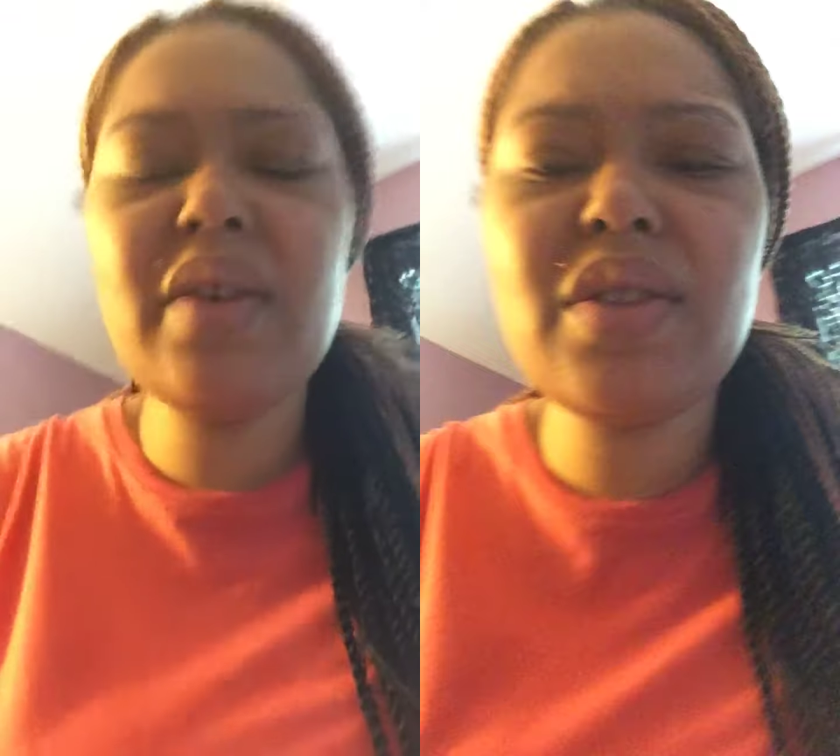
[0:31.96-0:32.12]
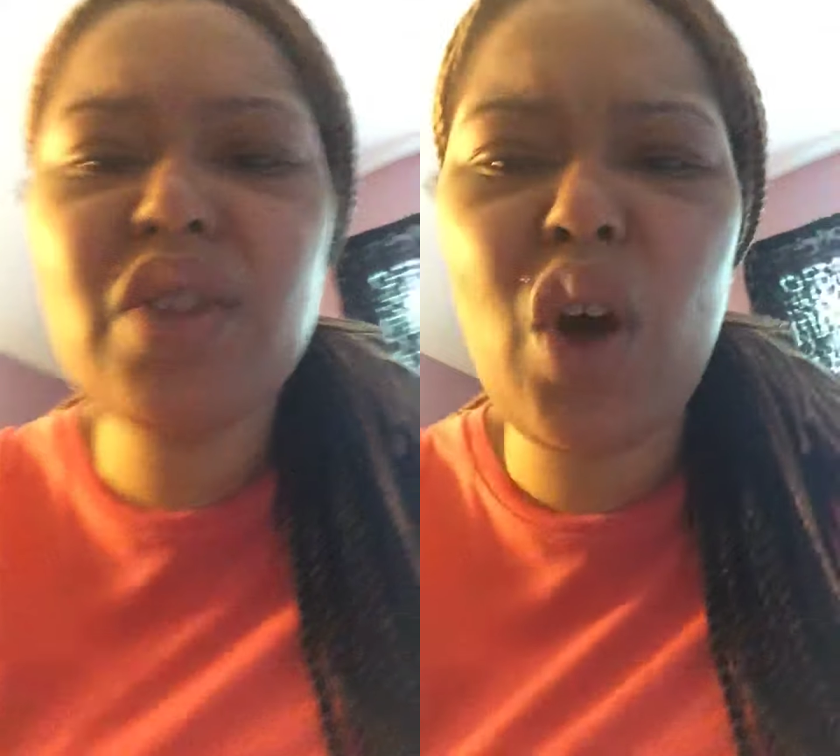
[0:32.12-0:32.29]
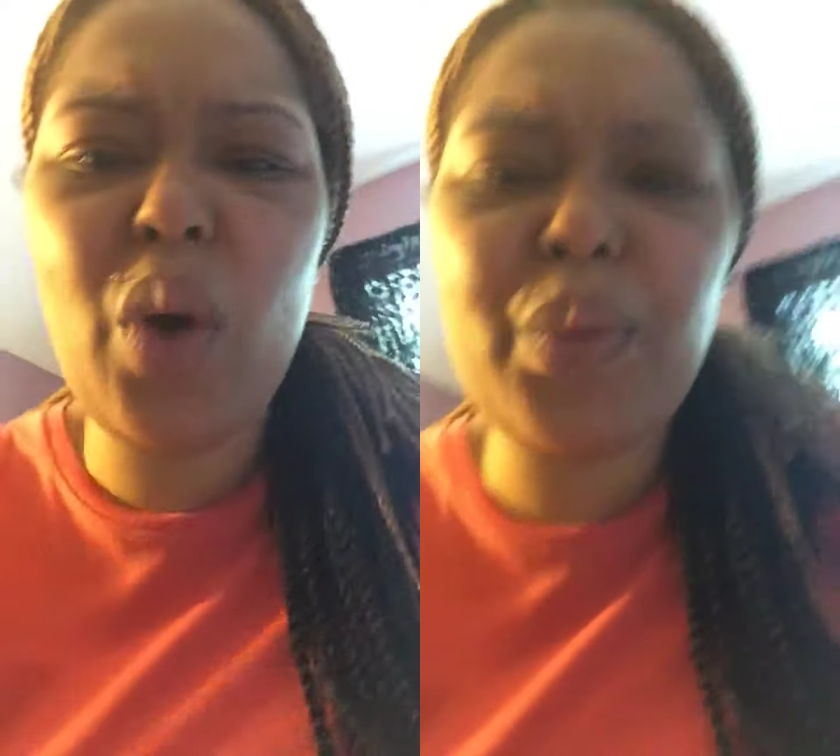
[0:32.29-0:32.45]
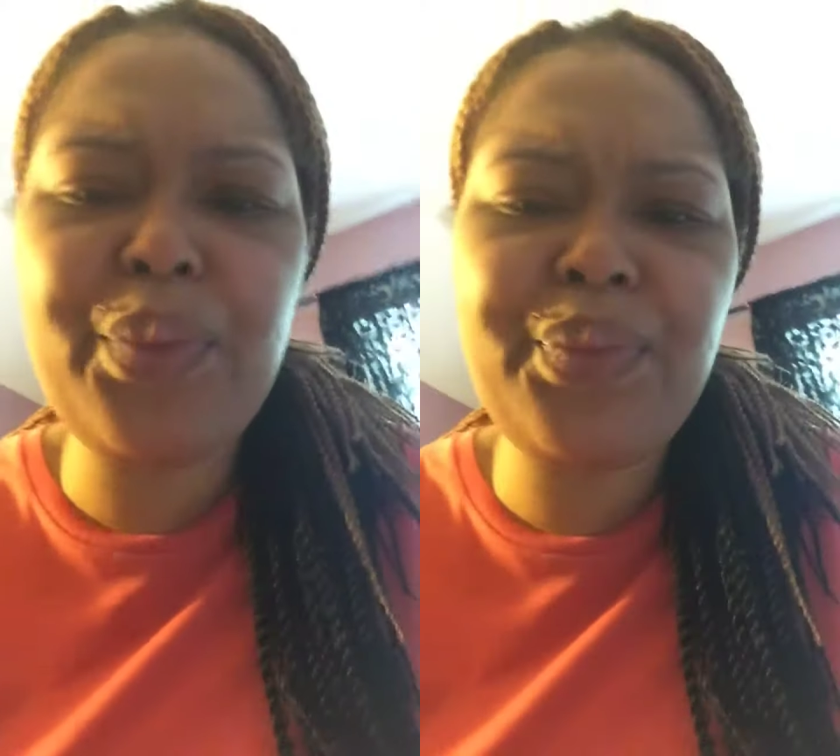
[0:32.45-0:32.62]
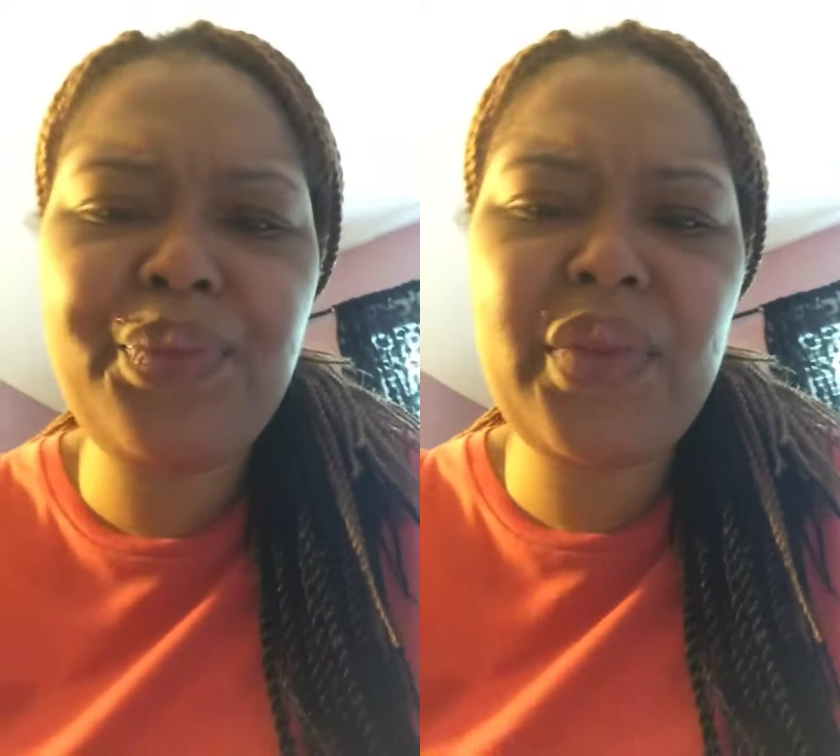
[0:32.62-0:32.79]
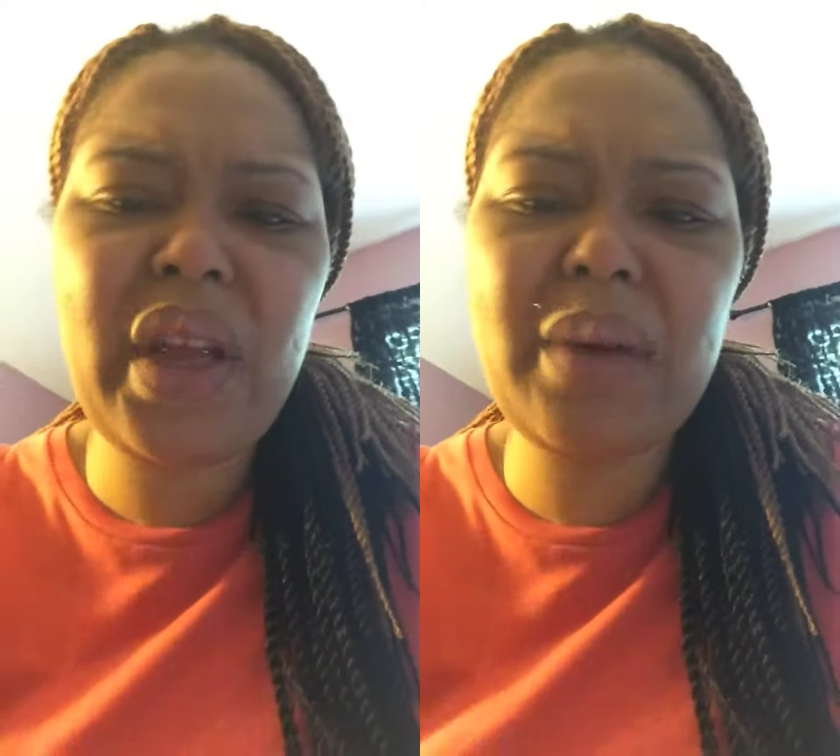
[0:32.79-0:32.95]
So
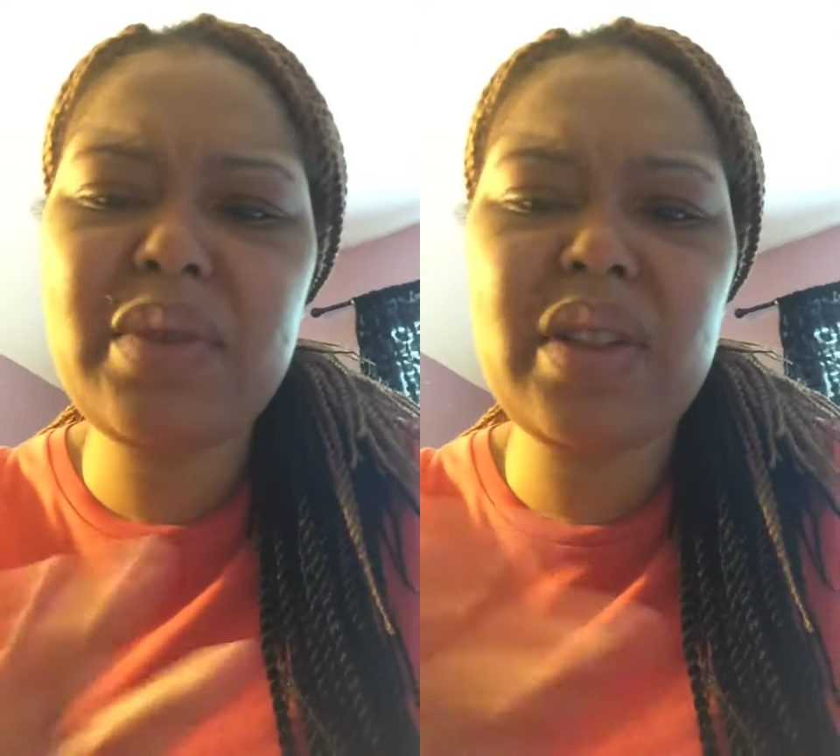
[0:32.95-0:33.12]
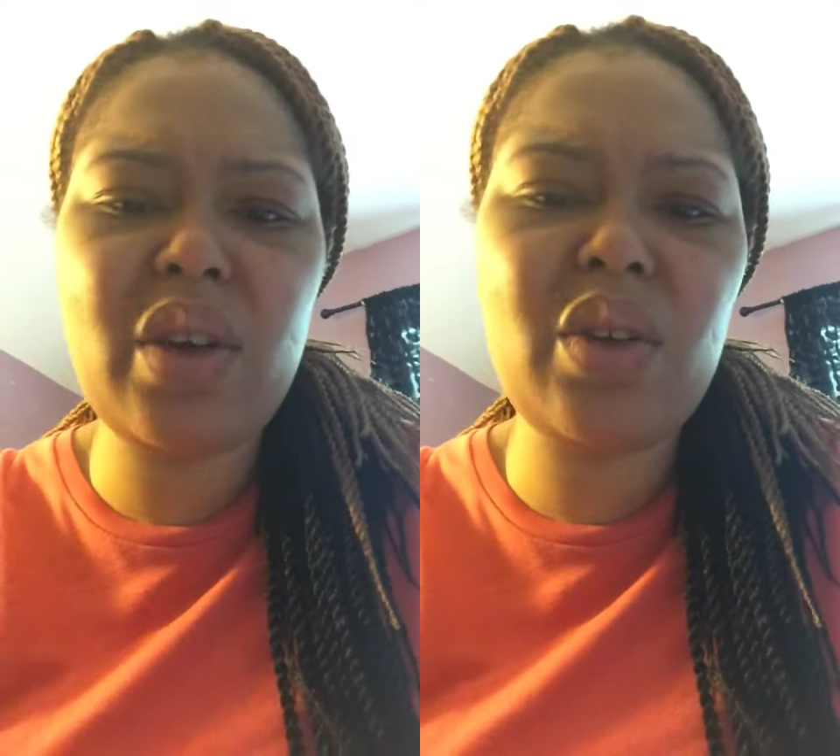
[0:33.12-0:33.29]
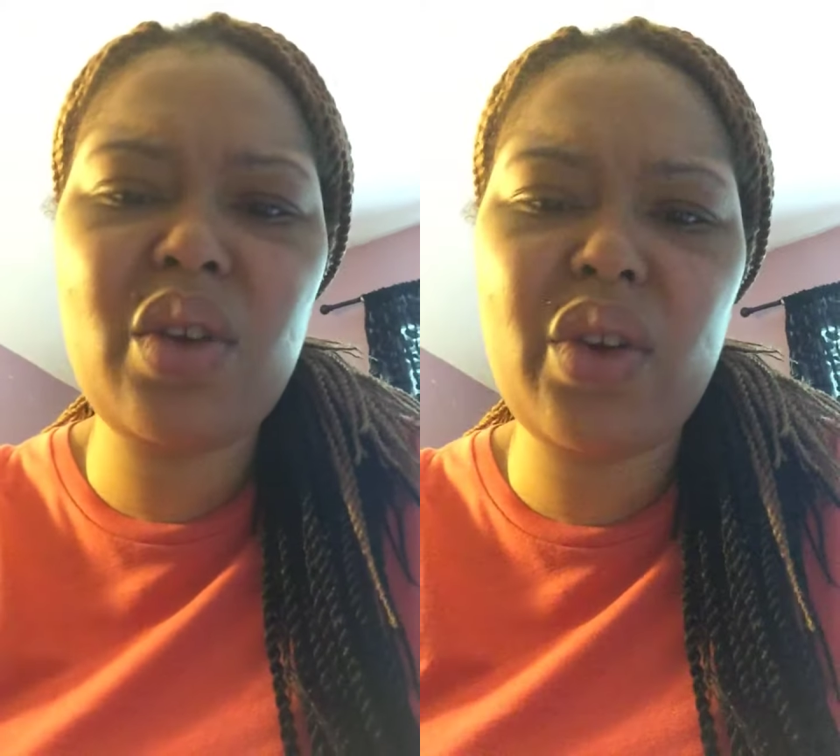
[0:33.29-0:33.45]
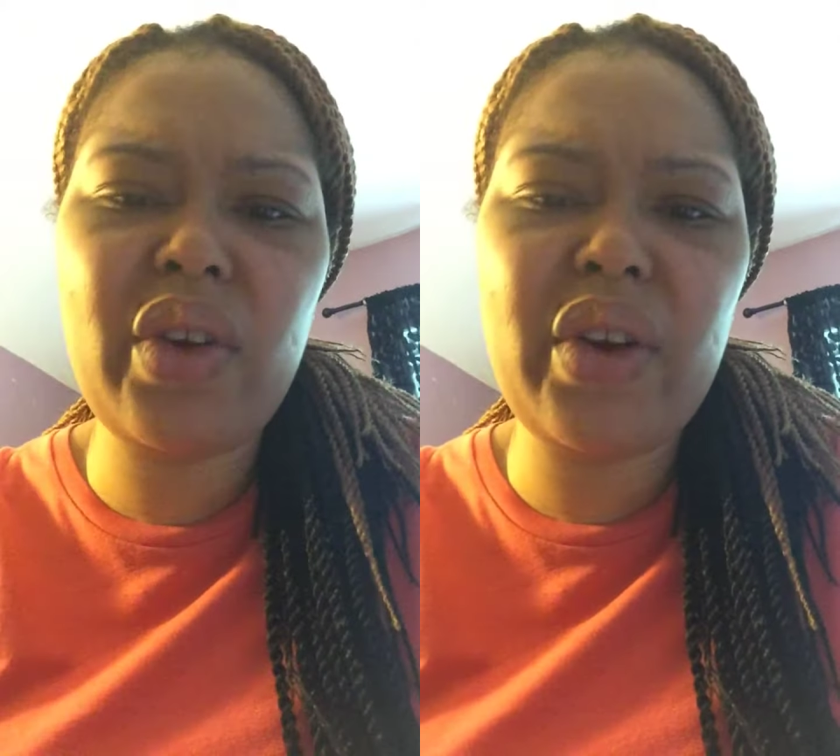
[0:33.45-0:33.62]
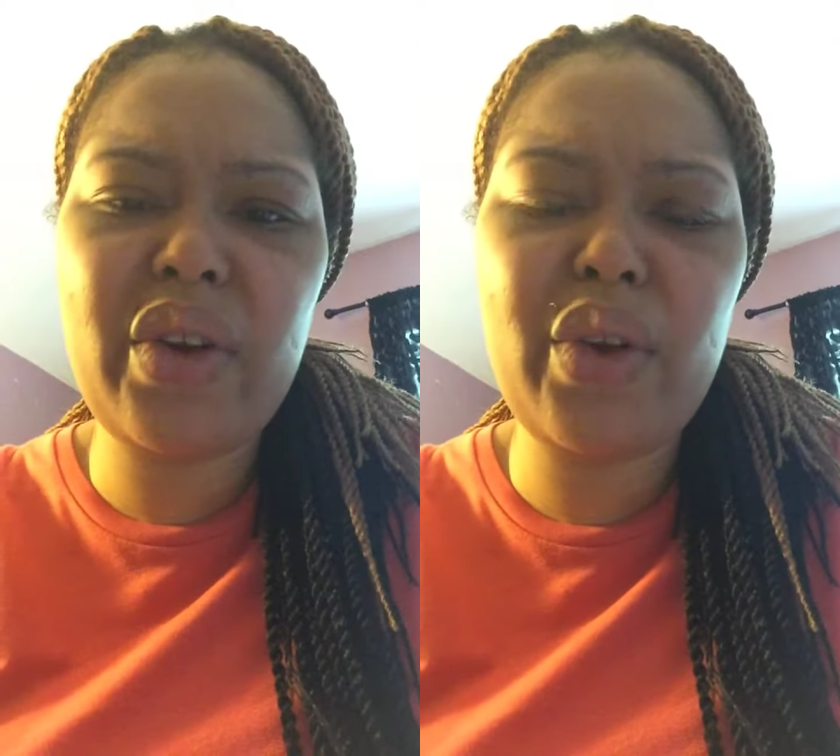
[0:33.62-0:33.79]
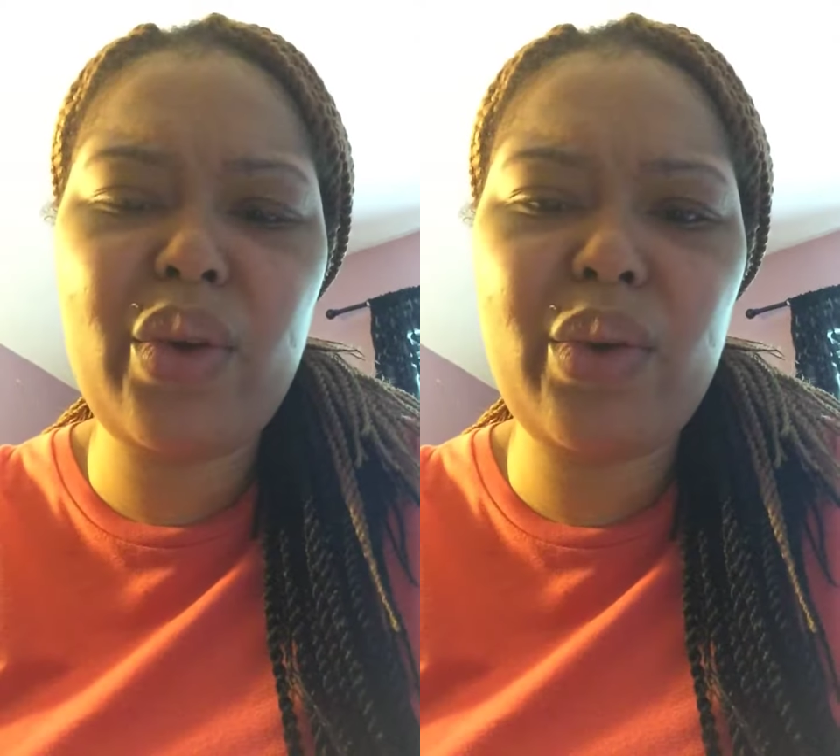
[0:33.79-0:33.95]
I'm still
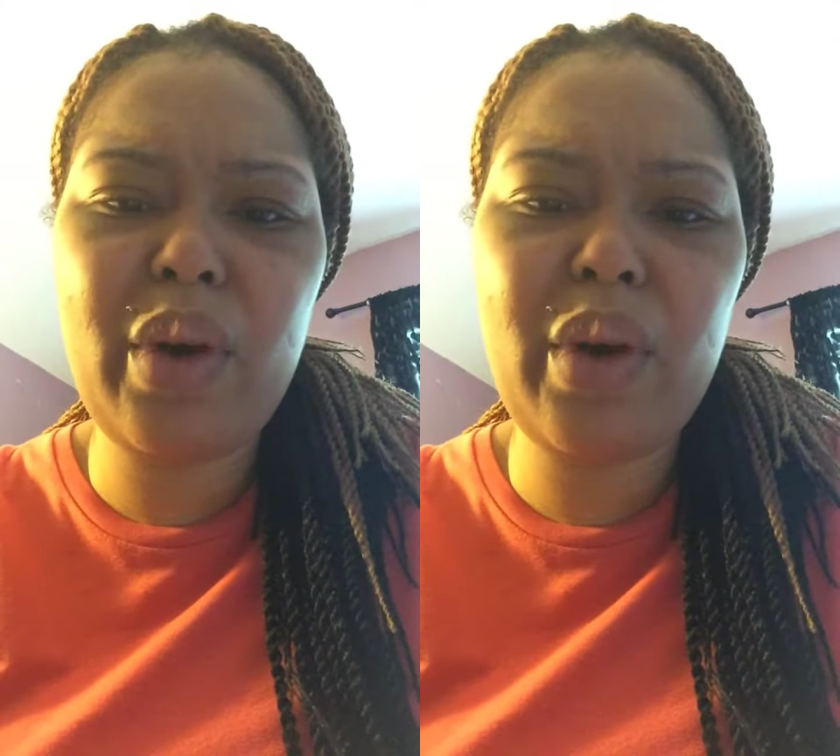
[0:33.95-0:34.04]
learning new